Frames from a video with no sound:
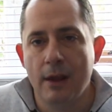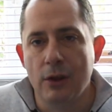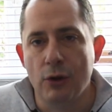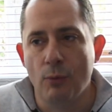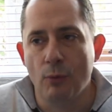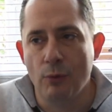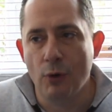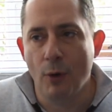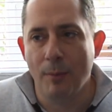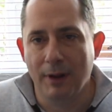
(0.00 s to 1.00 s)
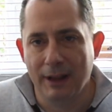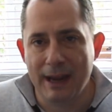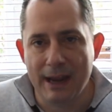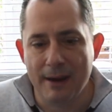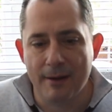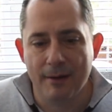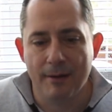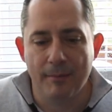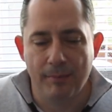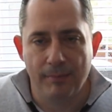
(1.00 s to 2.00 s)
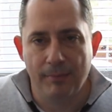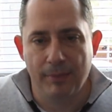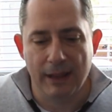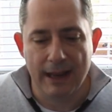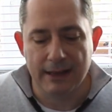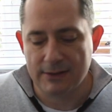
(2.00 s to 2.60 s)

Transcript: You will normally play it.